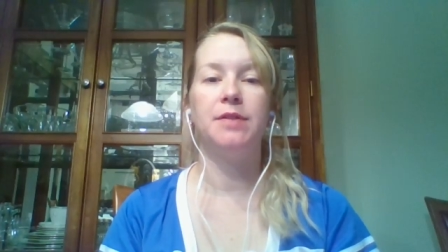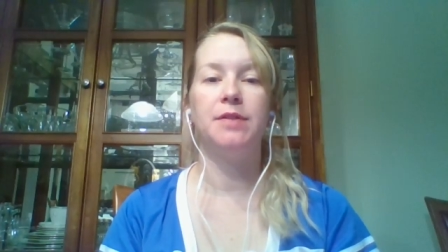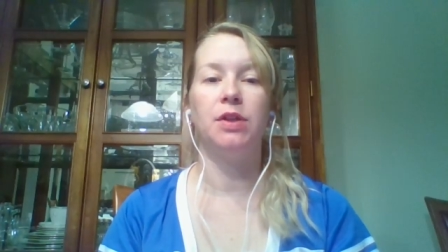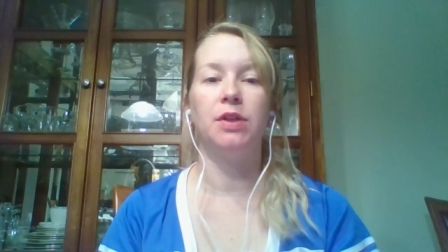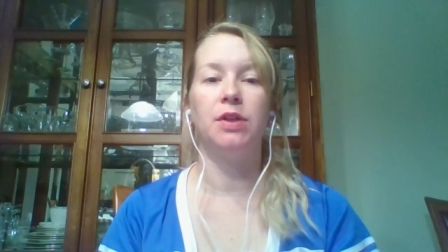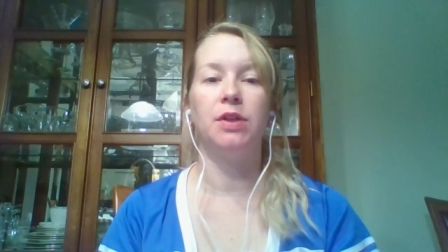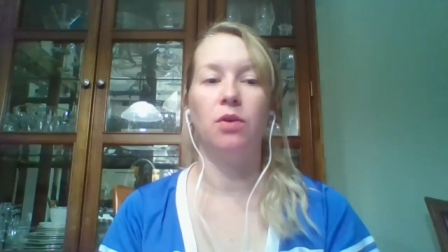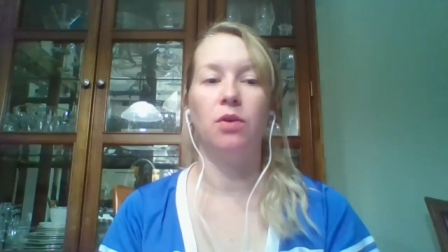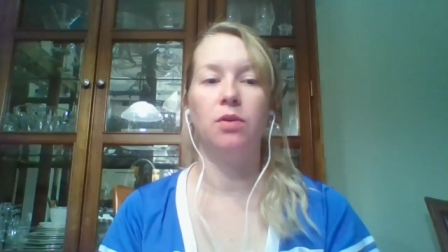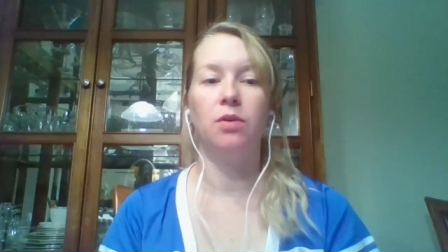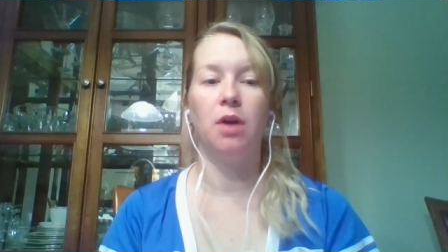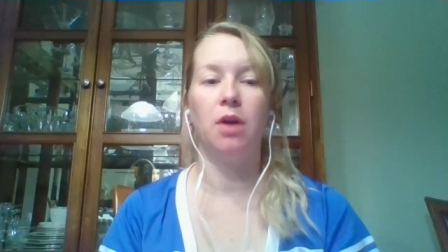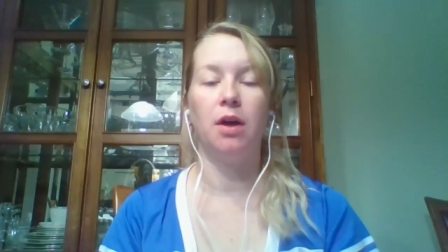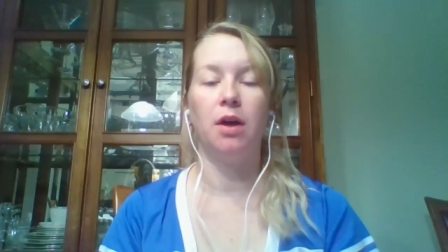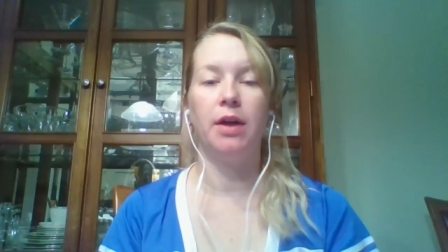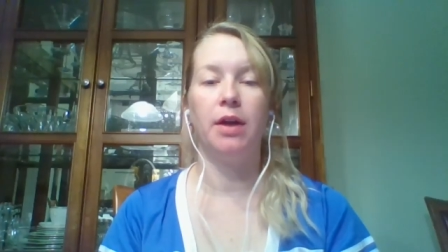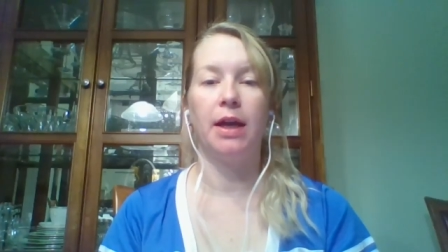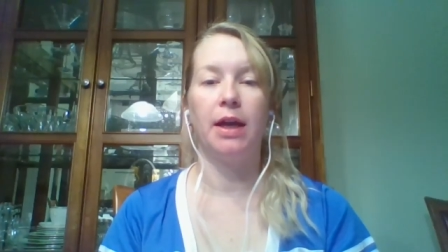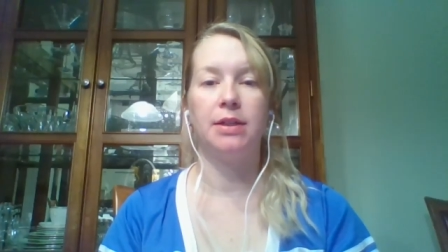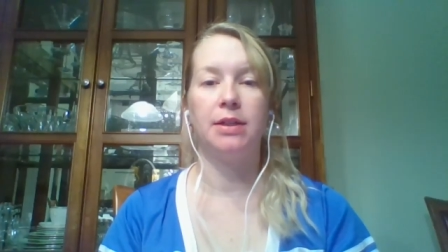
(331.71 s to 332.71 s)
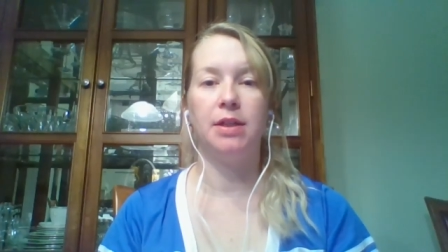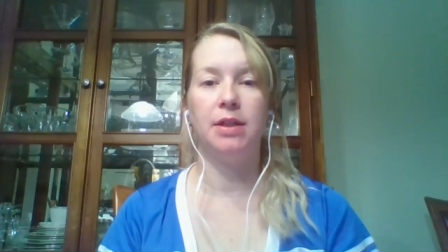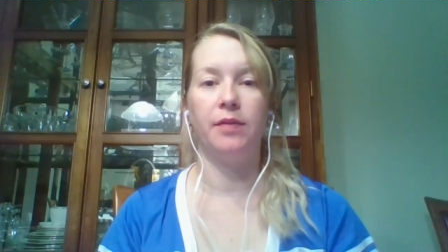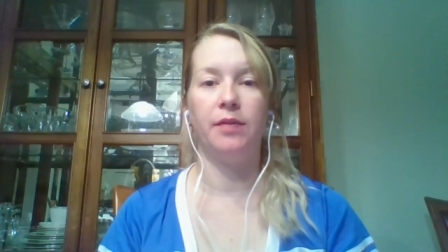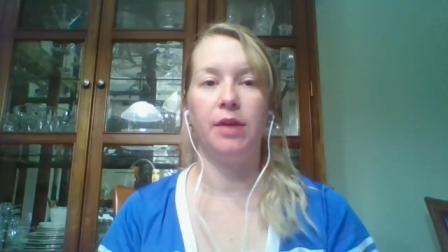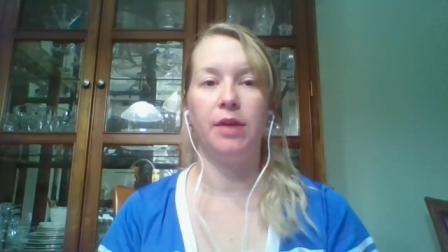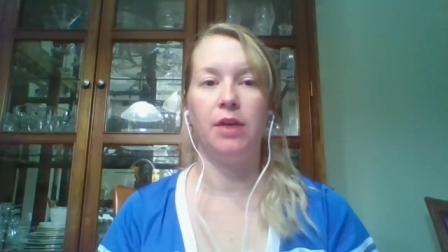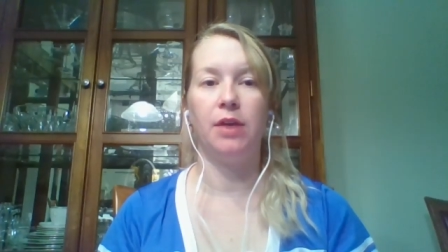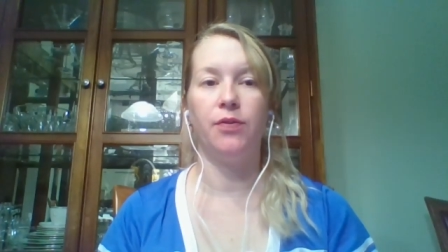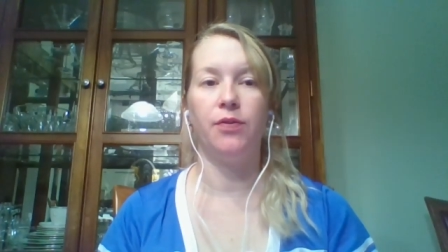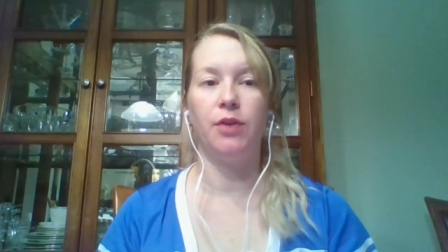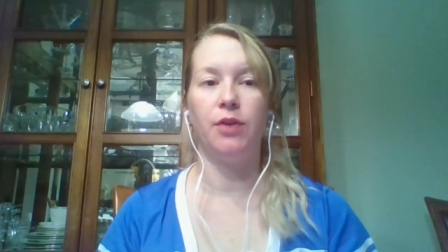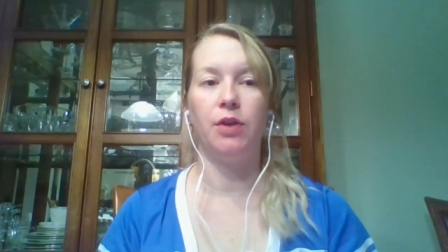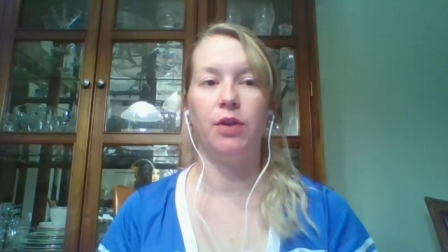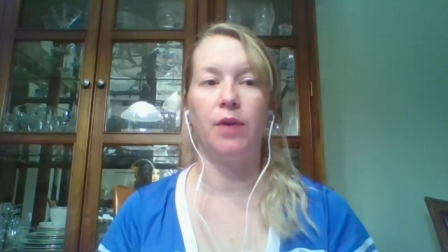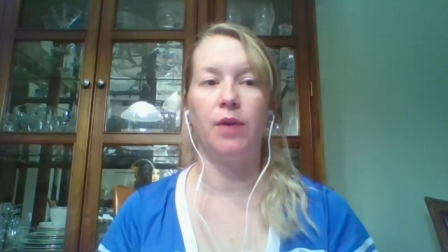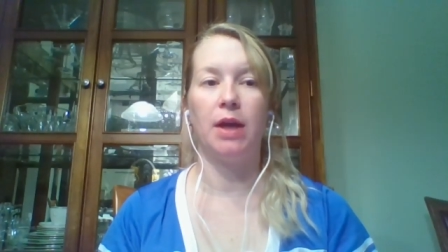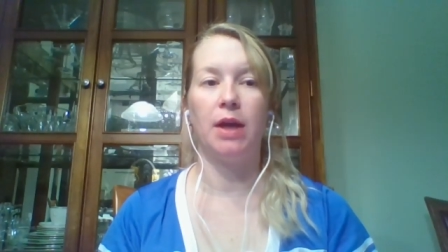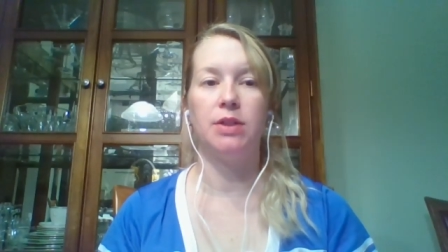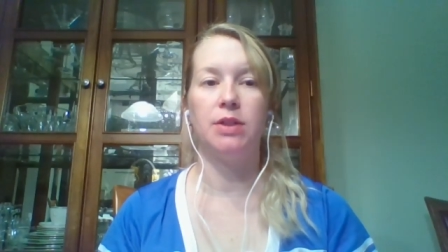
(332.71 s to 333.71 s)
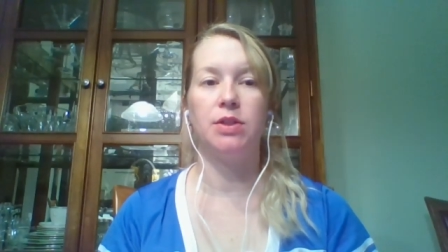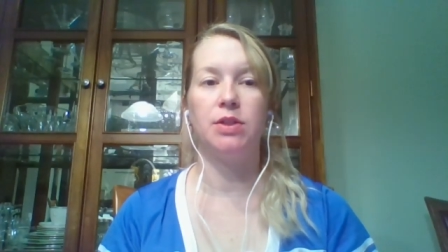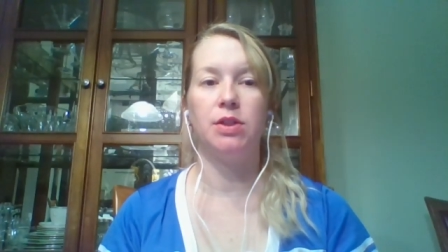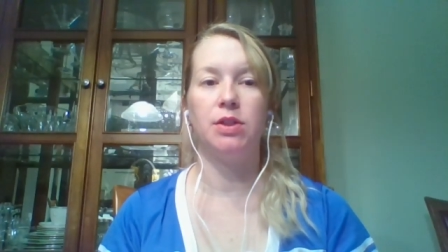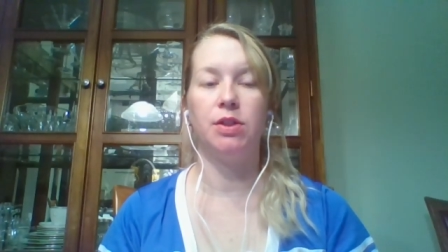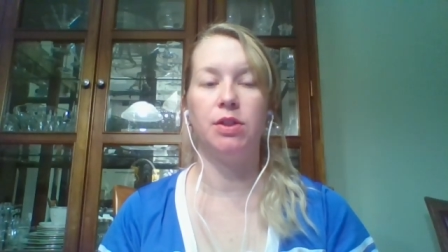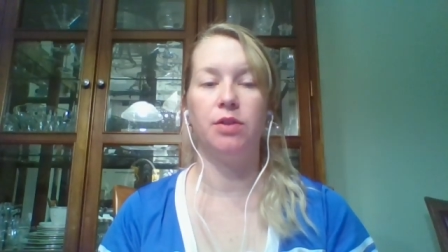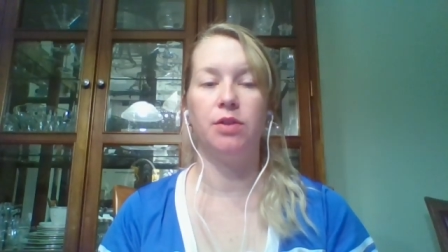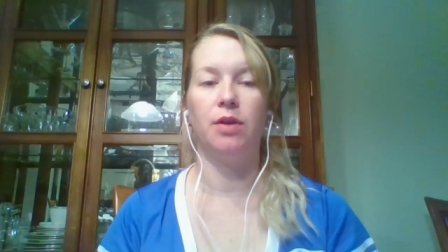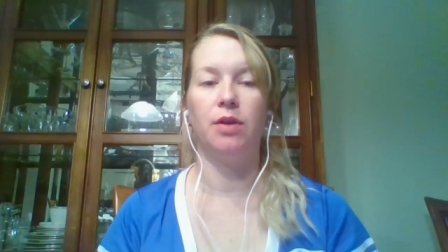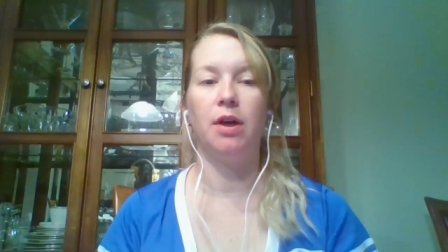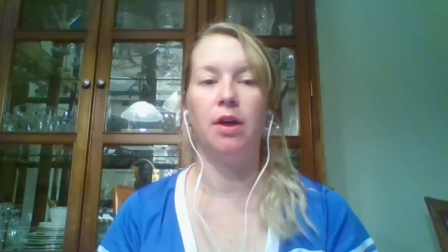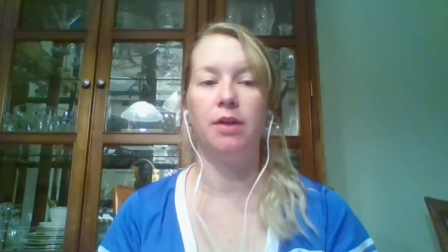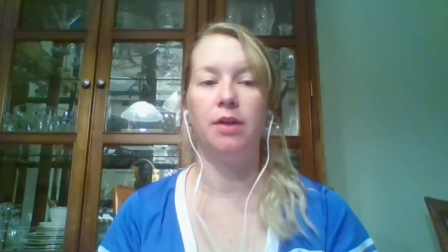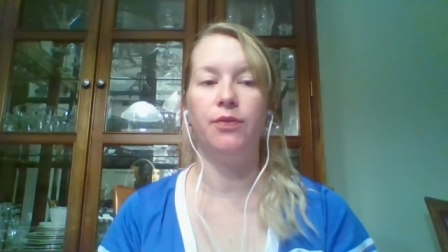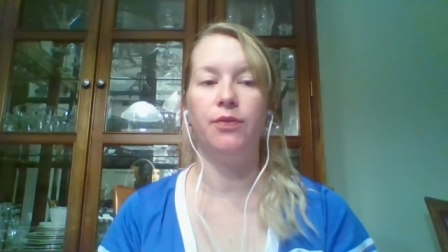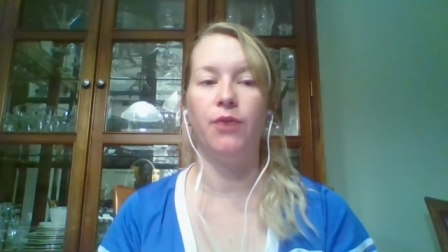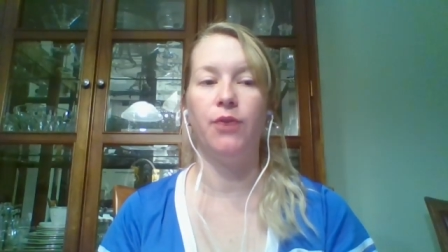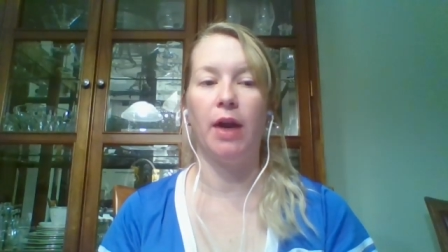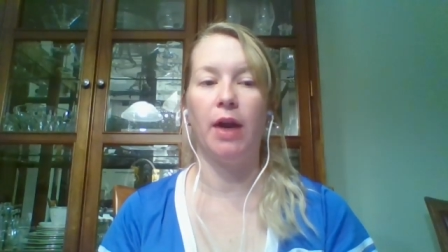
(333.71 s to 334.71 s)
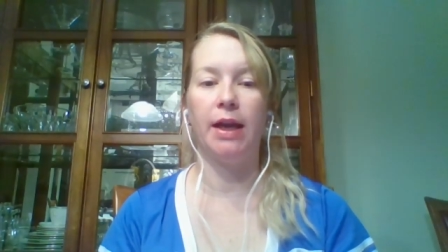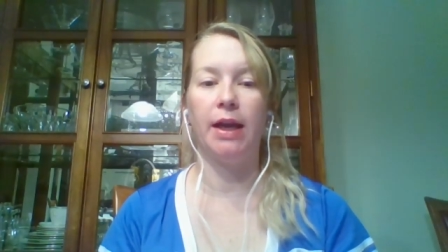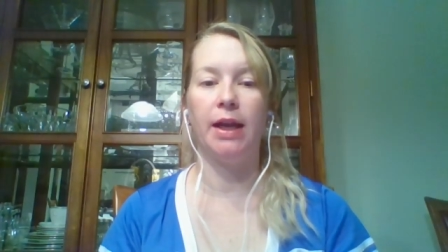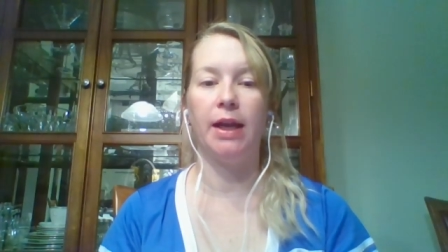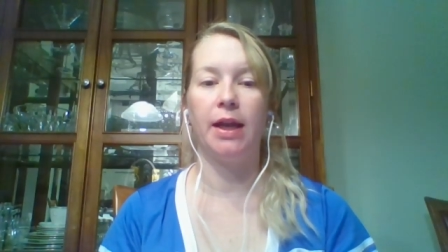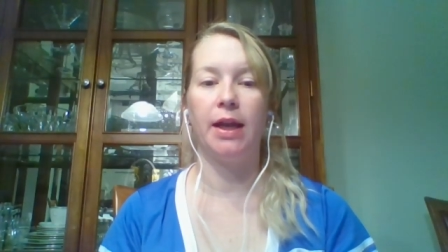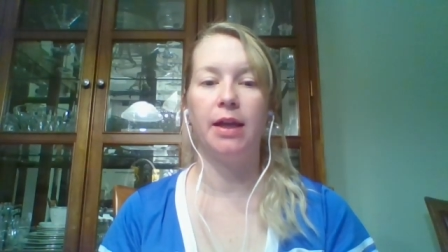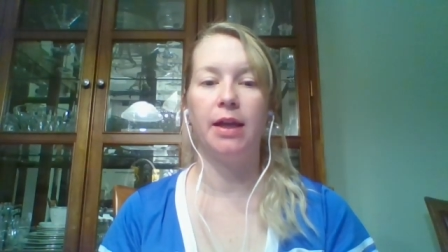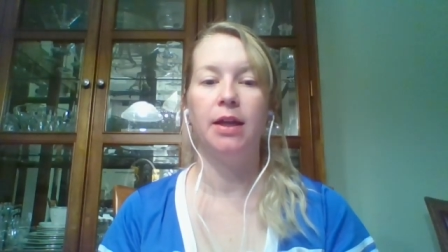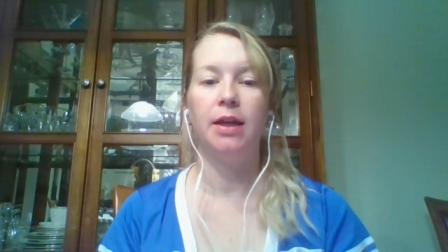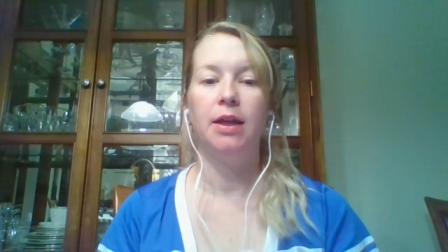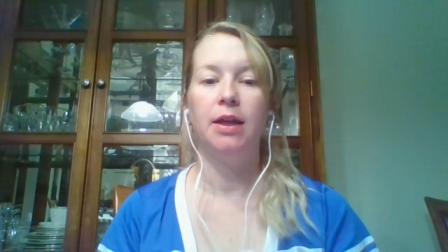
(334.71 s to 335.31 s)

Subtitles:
a note card activity for you guys to do on Friday.